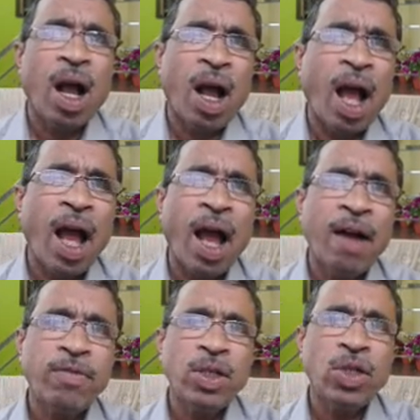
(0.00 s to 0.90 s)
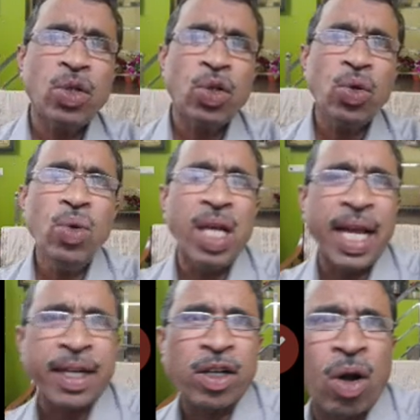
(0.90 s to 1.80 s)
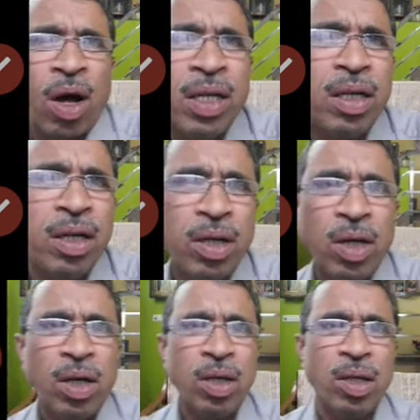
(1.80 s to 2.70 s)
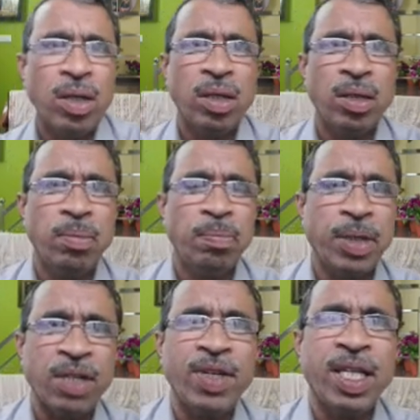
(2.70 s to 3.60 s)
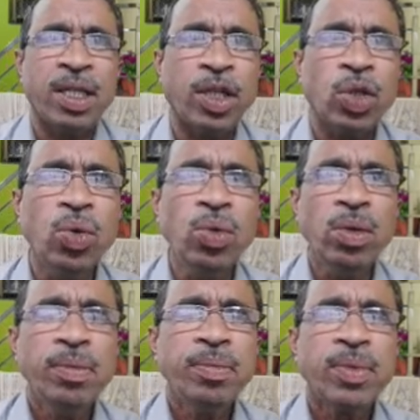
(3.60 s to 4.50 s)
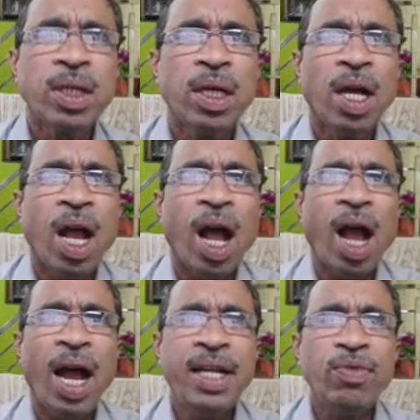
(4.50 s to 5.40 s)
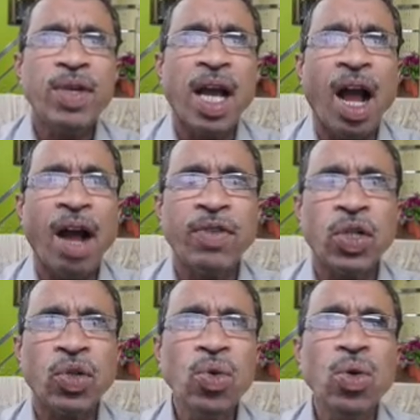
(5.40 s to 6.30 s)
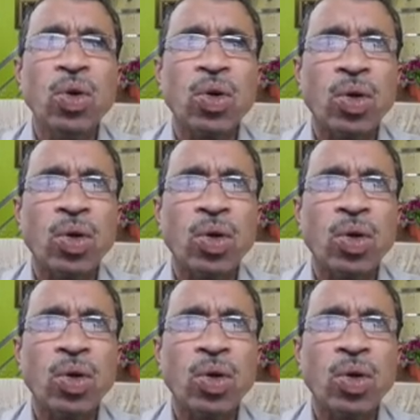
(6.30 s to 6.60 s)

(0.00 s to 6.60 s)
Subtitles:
have 2 electrons between the two, and we have two